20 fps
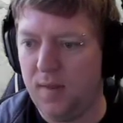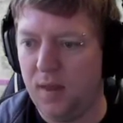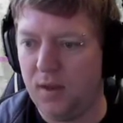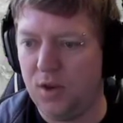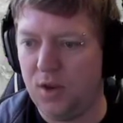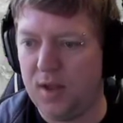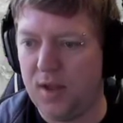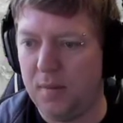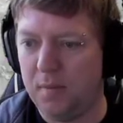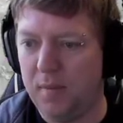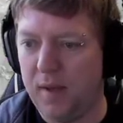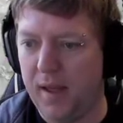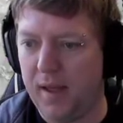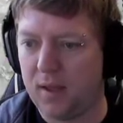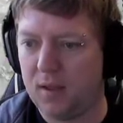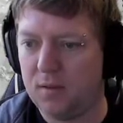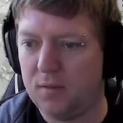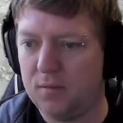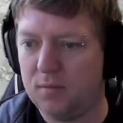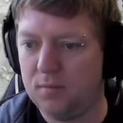then you come back.
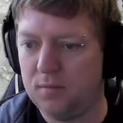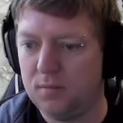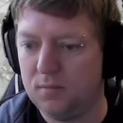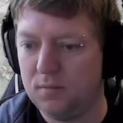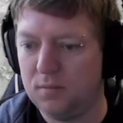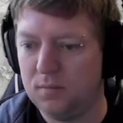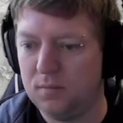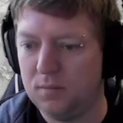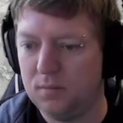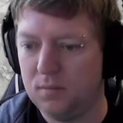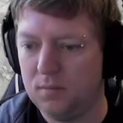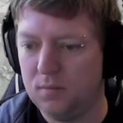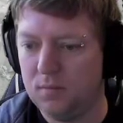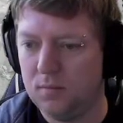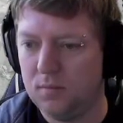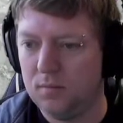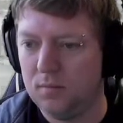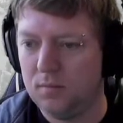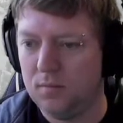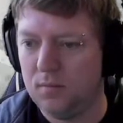
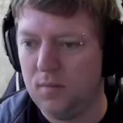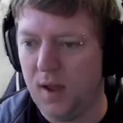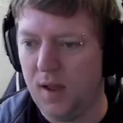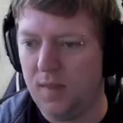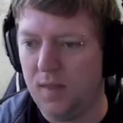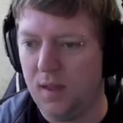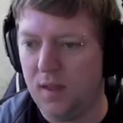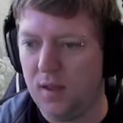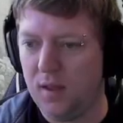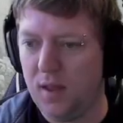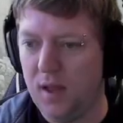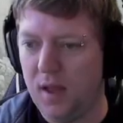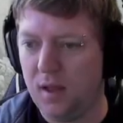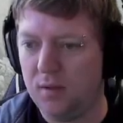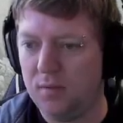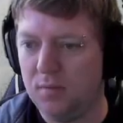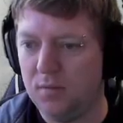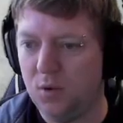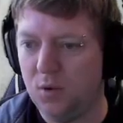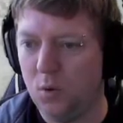And there you go.
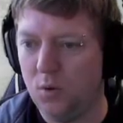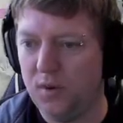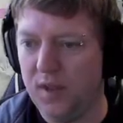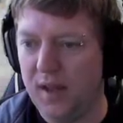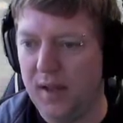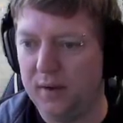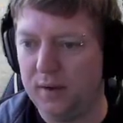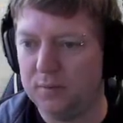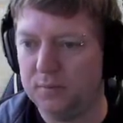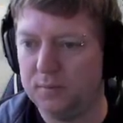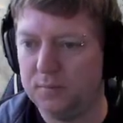You're done.